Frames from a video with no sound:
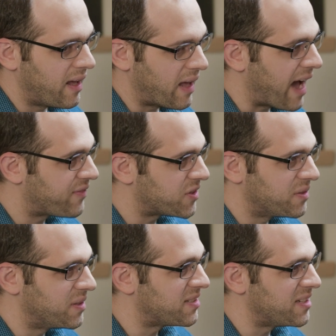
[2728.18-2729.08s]

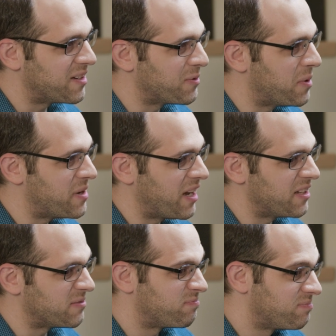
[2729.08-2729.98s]
after the seed of the woman
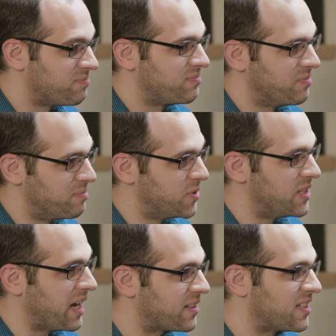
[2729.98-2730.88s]
has
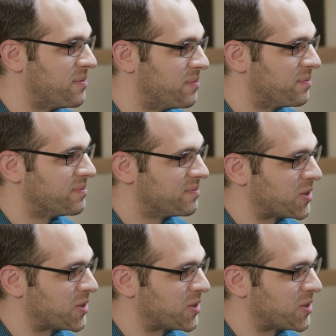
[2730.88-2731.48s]
dealt him